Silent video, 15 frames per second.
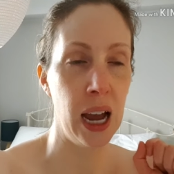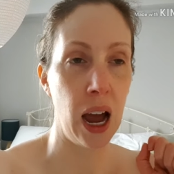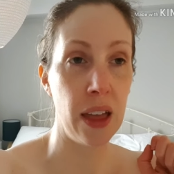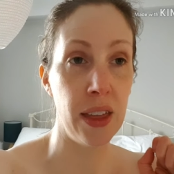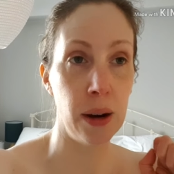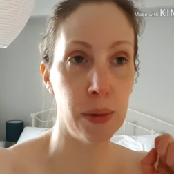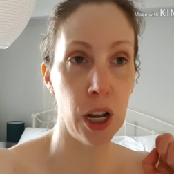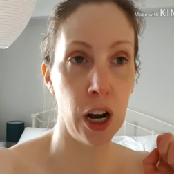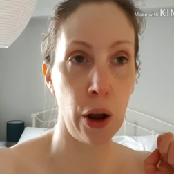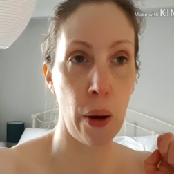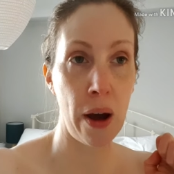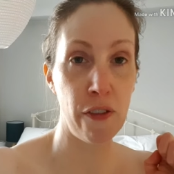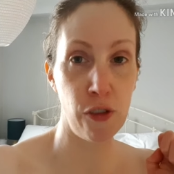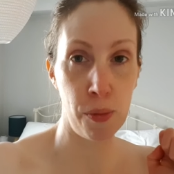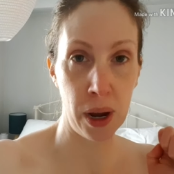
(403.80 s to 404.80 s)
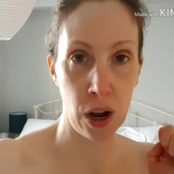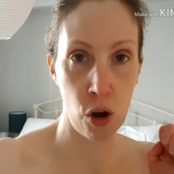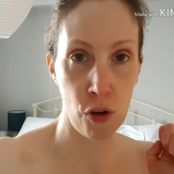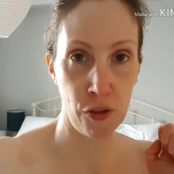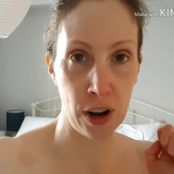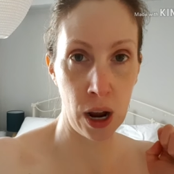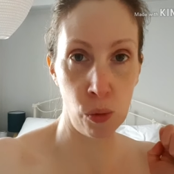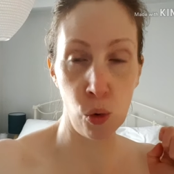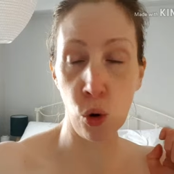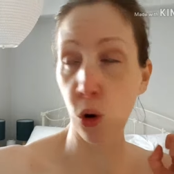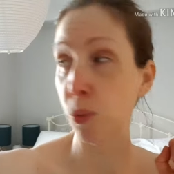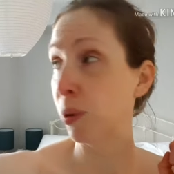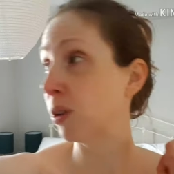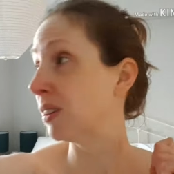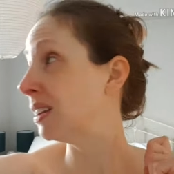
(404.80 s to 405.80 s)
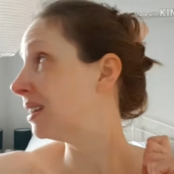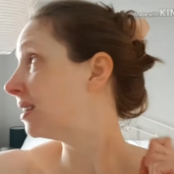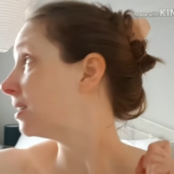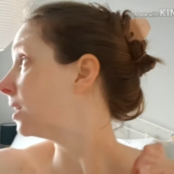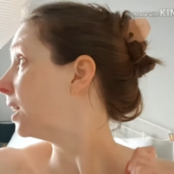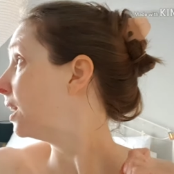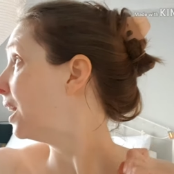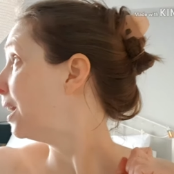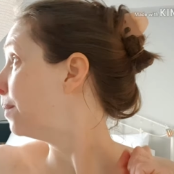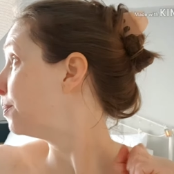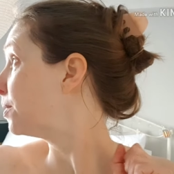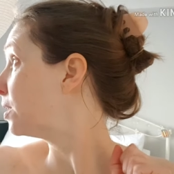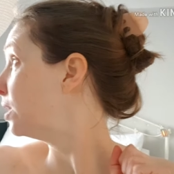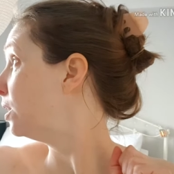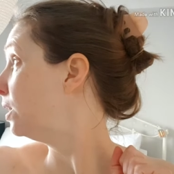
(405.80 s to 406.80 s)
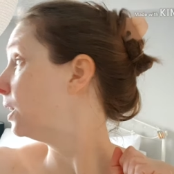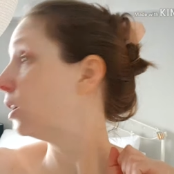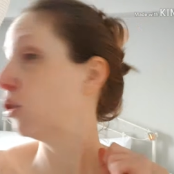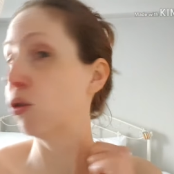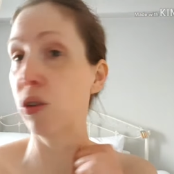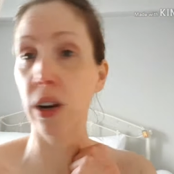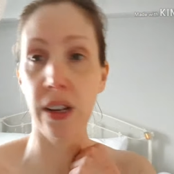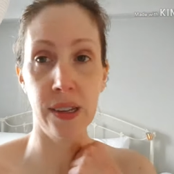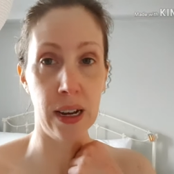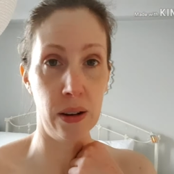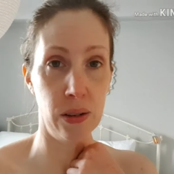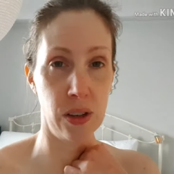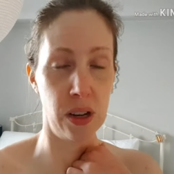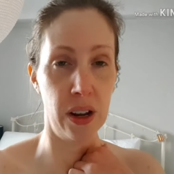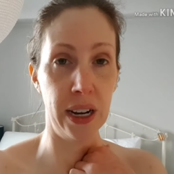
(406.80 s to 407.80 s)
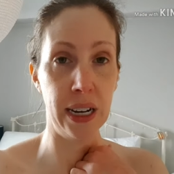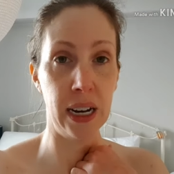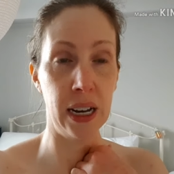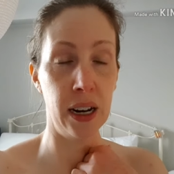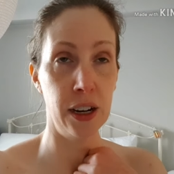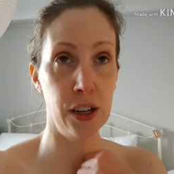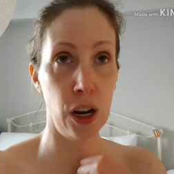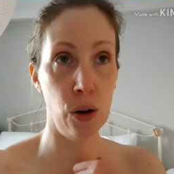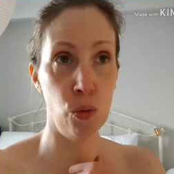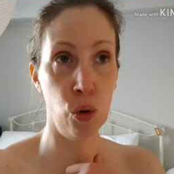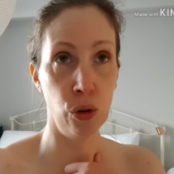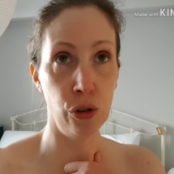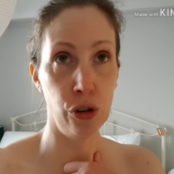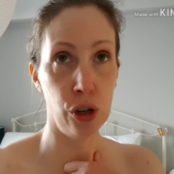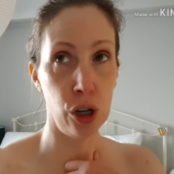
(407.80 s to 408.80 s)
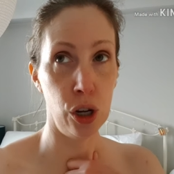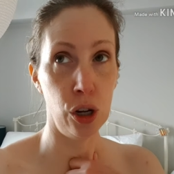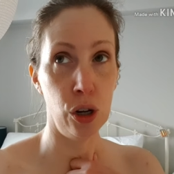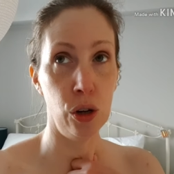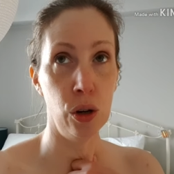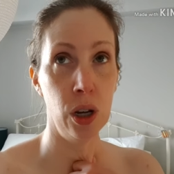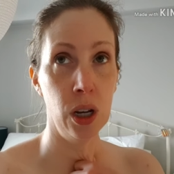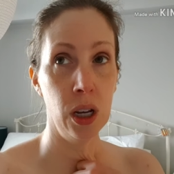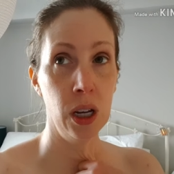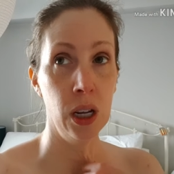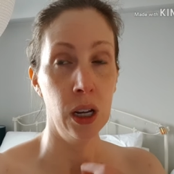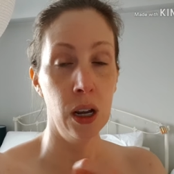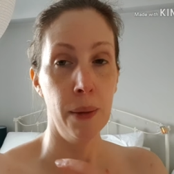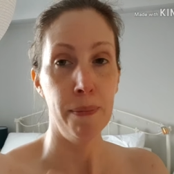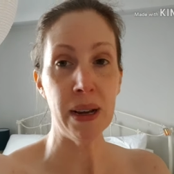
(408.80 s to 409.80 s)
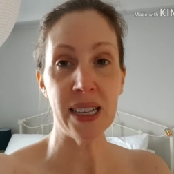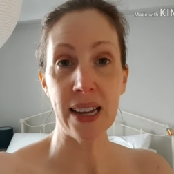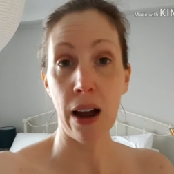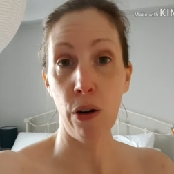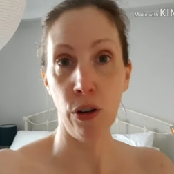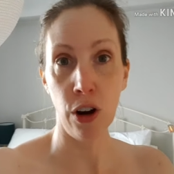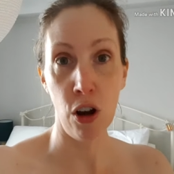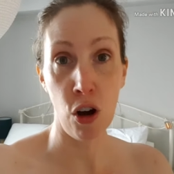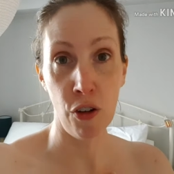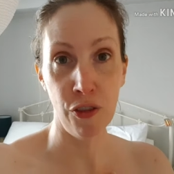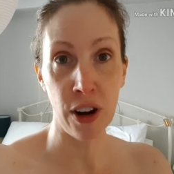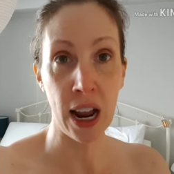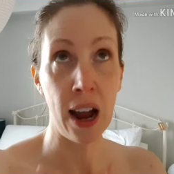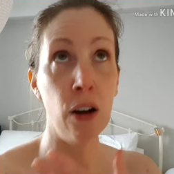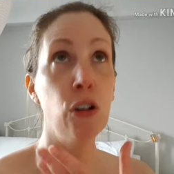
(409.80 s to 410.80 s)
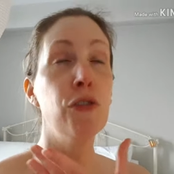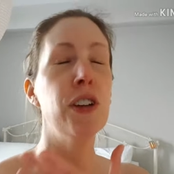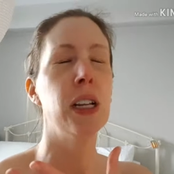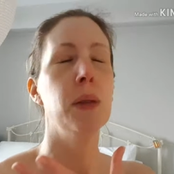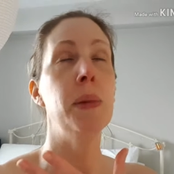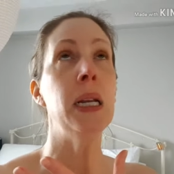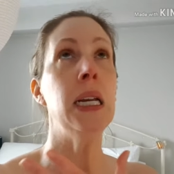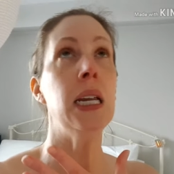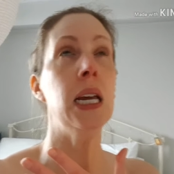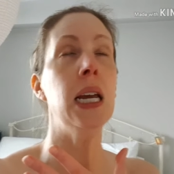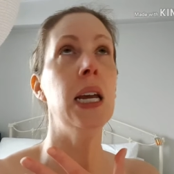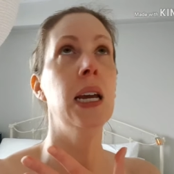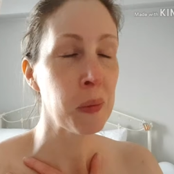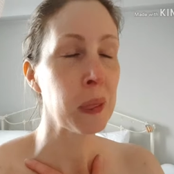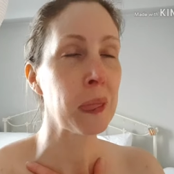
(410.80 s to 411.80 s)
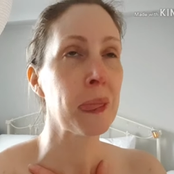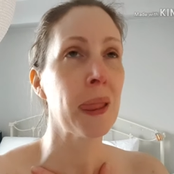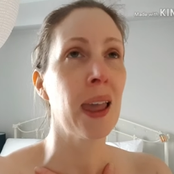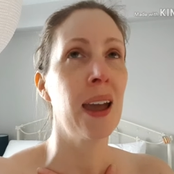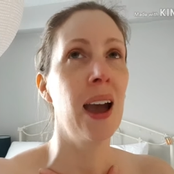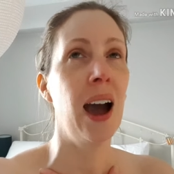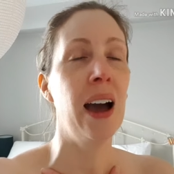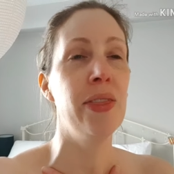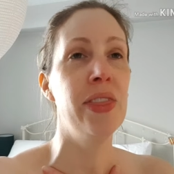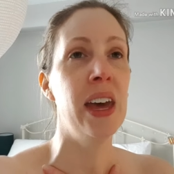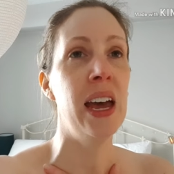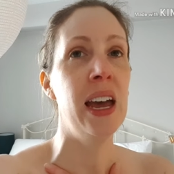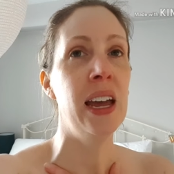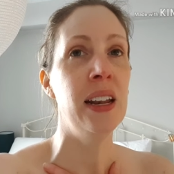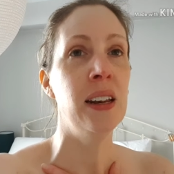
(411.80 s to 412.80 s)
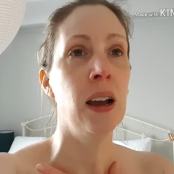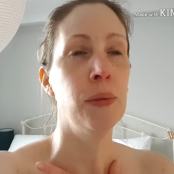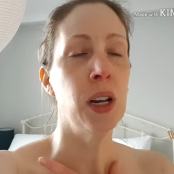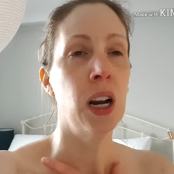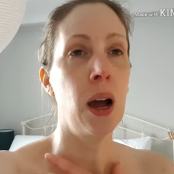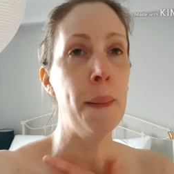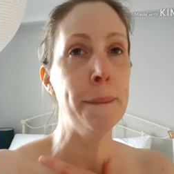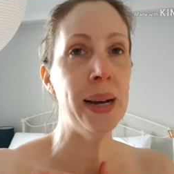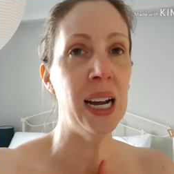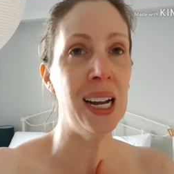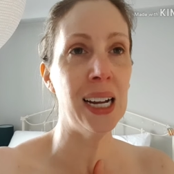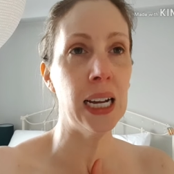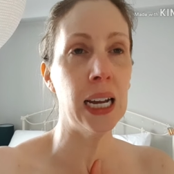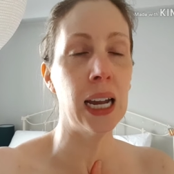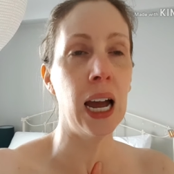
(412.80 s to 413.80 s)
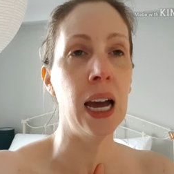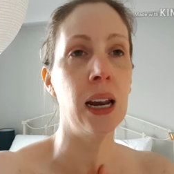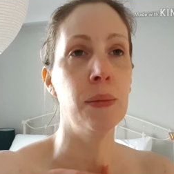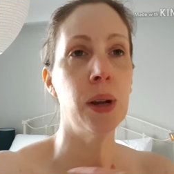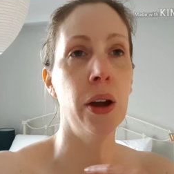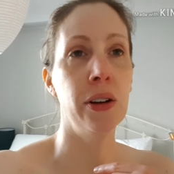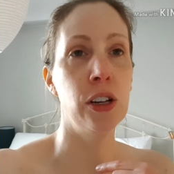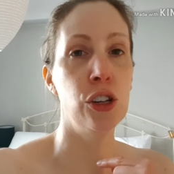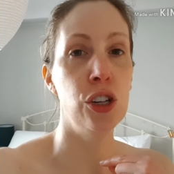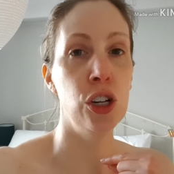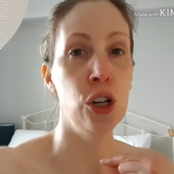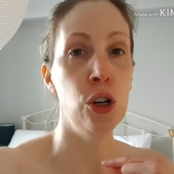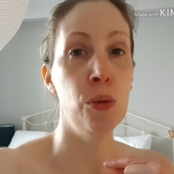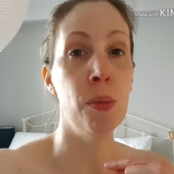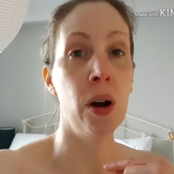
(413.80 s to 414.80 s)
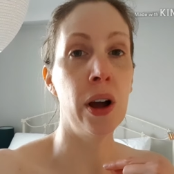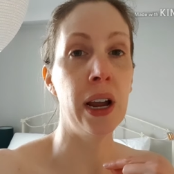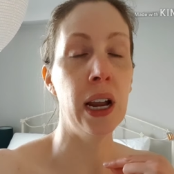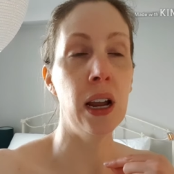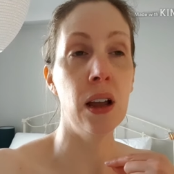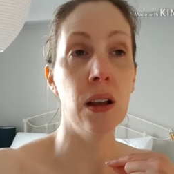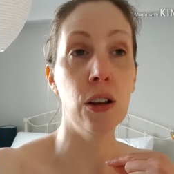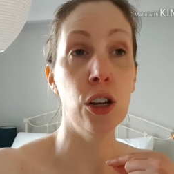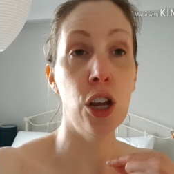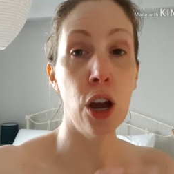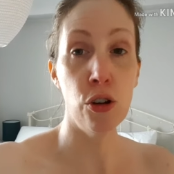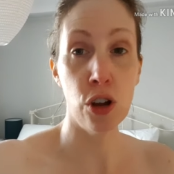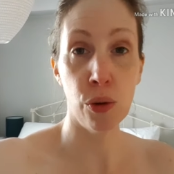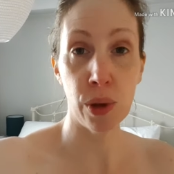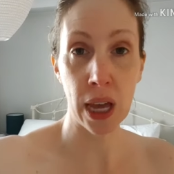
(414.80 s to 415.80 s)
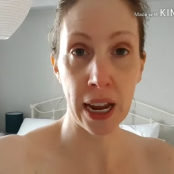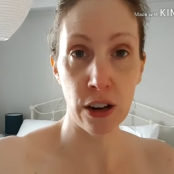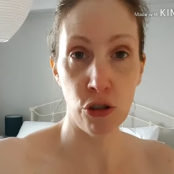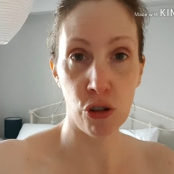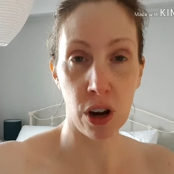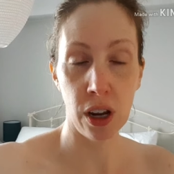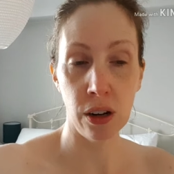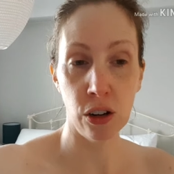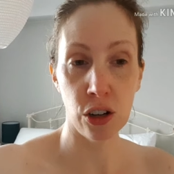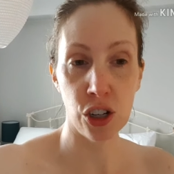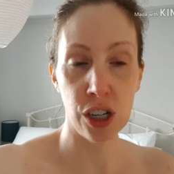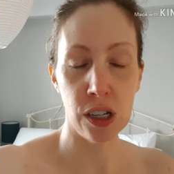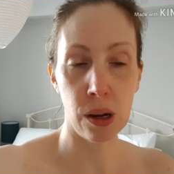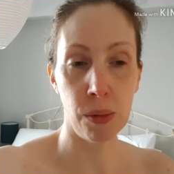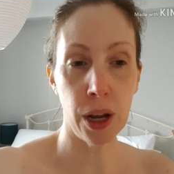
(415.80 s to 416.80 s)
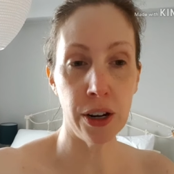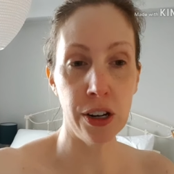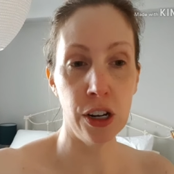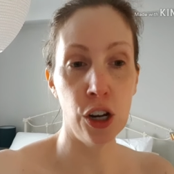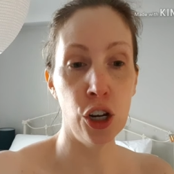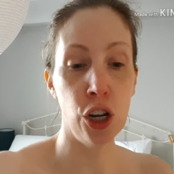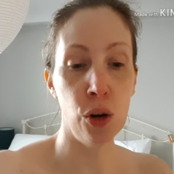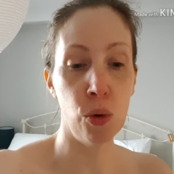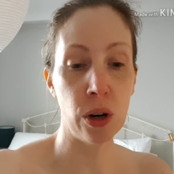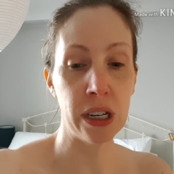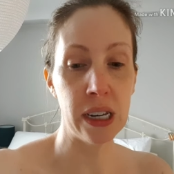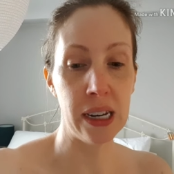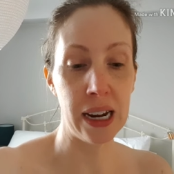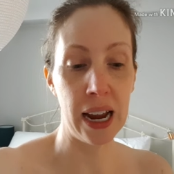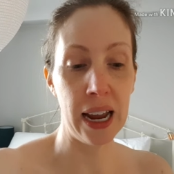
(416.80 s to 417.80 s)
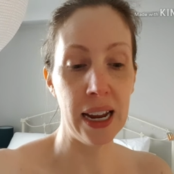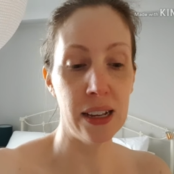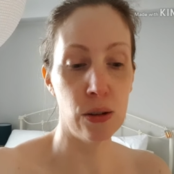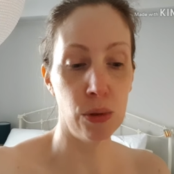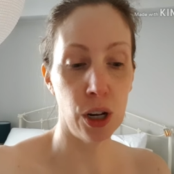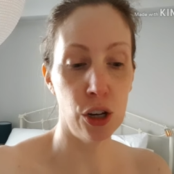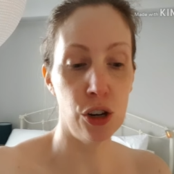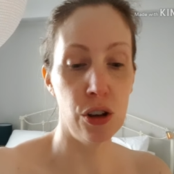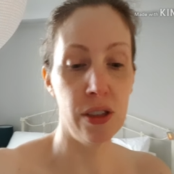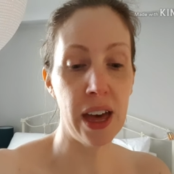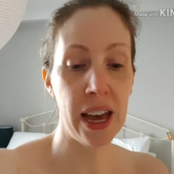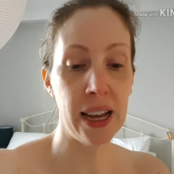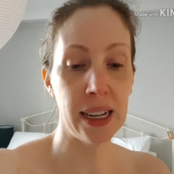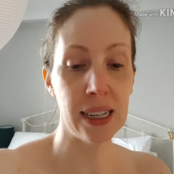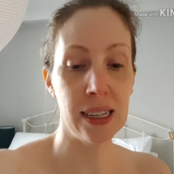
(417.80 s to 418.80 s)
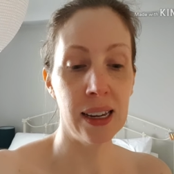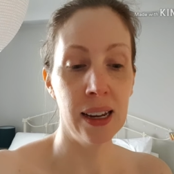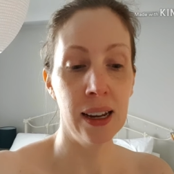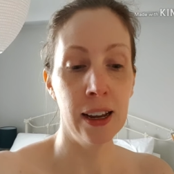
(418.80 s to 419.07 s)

and then I'm going to go out for my half an hour walk because it's absolutely glorious outside and I don't want to miss out on half an hour of vitamin D. And then I'm going to come back and I'm going to do my yoga with Adriene because she's uploaded a new one today. So I'm going to do that.